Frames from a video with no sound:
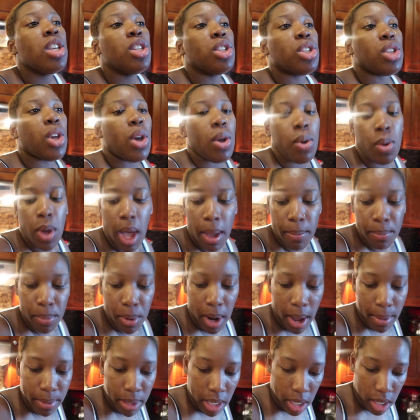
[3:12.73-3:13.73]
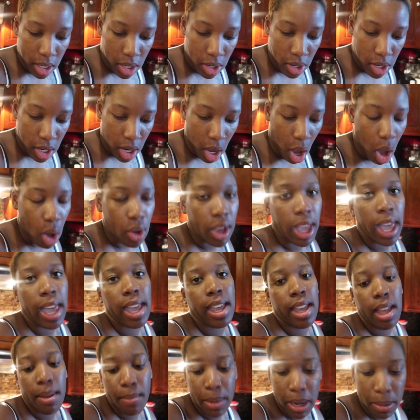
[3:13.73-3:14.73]
I, so I, am probably, hungry.
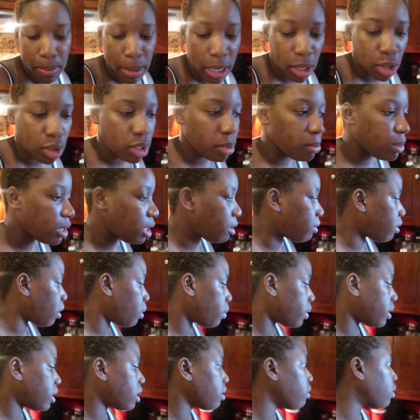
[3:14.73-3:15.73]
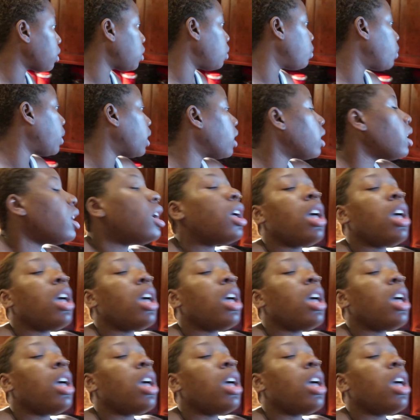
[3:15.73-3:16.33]
okay, I'm gonna make you some cereal. What cereal you want?